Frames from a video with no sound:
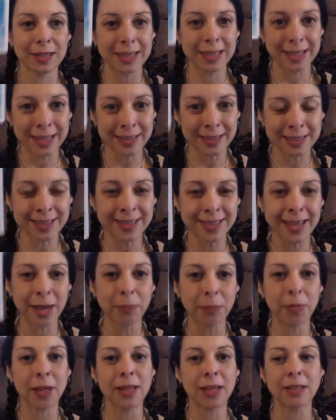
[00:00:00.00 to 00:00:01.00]
into
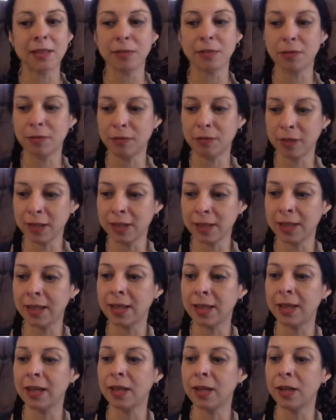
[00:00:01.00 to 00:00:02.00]
that place of
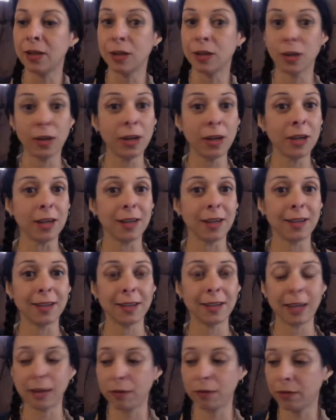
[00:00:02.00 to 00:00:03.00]
feeling good,
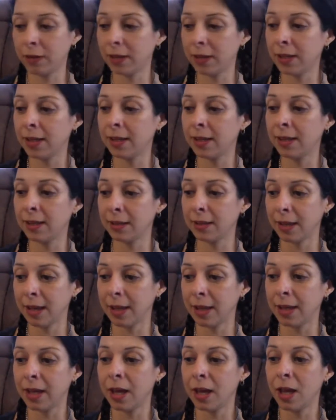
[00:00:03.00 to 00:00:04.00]
like feeling
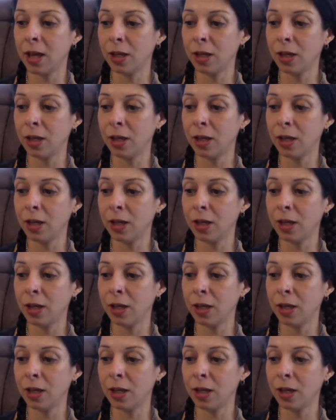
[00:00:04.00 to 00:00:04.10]
like